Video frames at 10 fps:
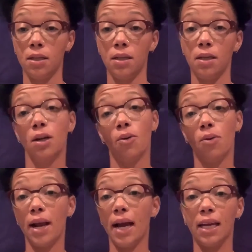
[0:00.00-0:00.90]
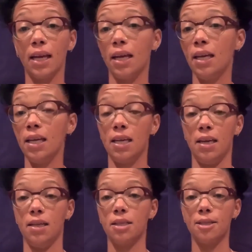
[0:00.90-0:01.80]
I get, he gets.
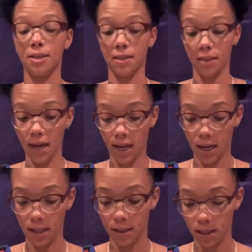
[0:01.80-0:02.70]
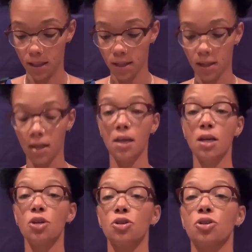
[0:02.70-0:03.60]
That kind of thing.
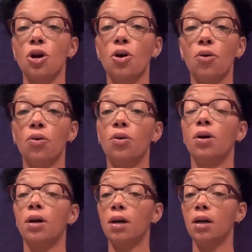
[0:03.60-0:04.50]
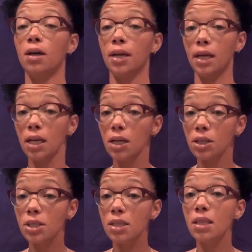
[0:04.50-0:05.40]
So here's the
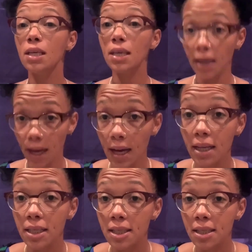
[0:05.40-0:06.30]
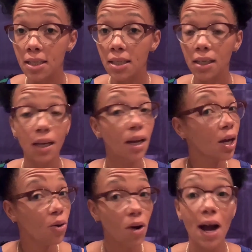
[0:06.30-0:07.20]
catch. And why I'm
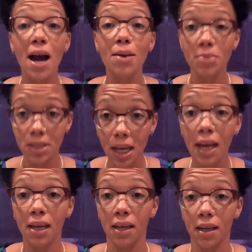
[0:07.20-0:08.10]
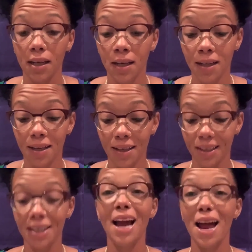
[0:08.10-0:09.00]
saying you gotta be
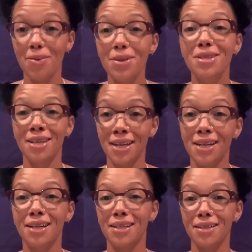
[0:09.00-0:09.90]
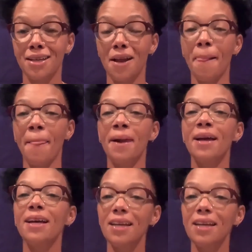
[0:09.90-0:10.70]
serious is